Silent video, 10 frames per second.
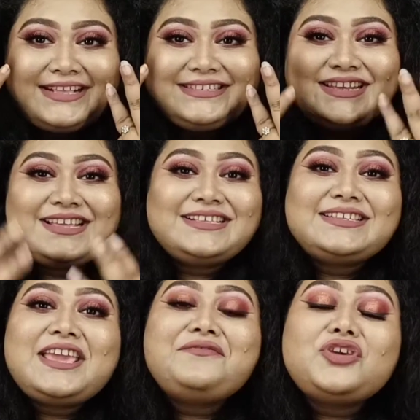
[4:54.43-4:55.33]
Next is,
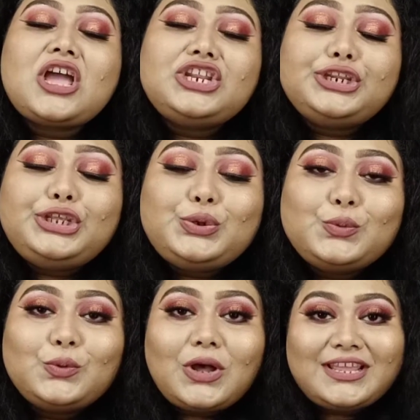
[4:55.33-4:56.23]
if you are
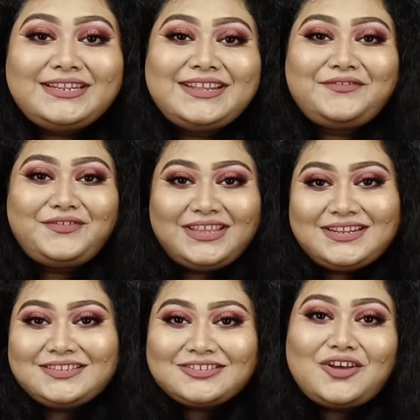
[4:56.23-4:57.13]
new in the
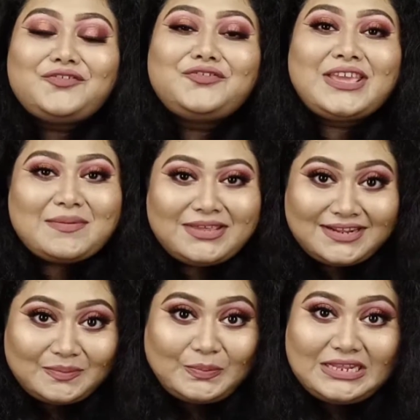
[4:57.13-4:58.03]
field of
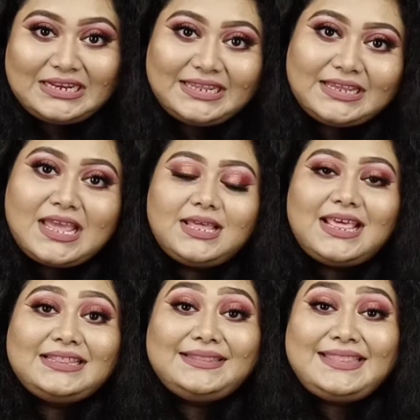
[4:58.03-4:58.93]
chemical peeling,
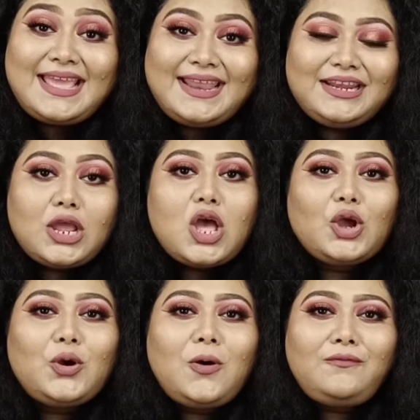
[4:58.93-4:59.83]
then
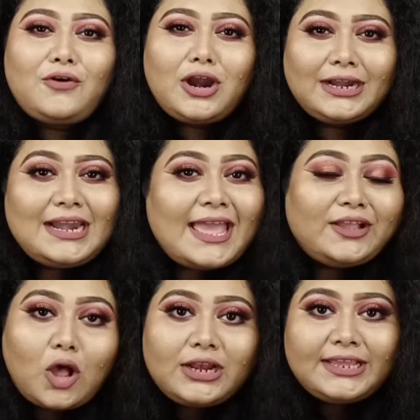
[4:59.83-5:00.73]
go for
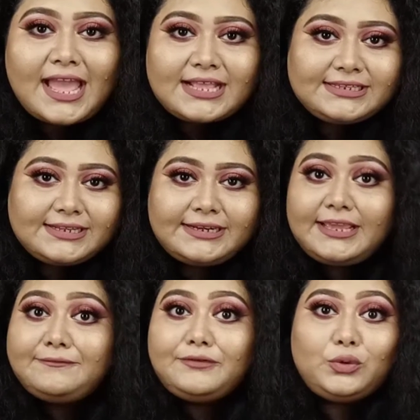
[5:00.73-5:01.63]
glycolic acid
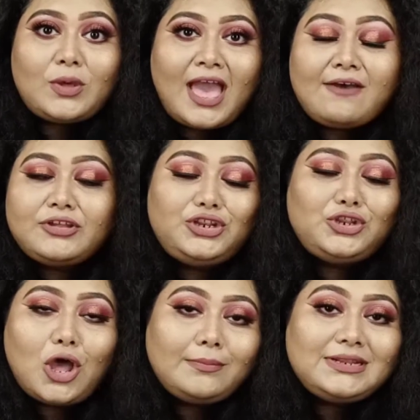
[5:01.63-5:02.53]
if you have a
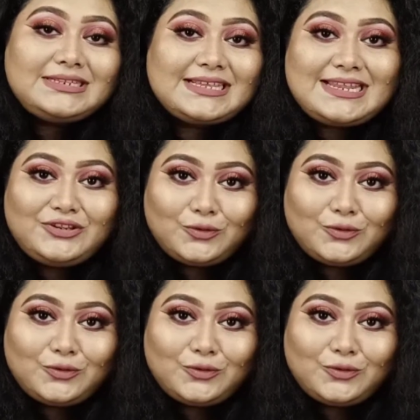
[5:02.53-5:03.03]
normal skin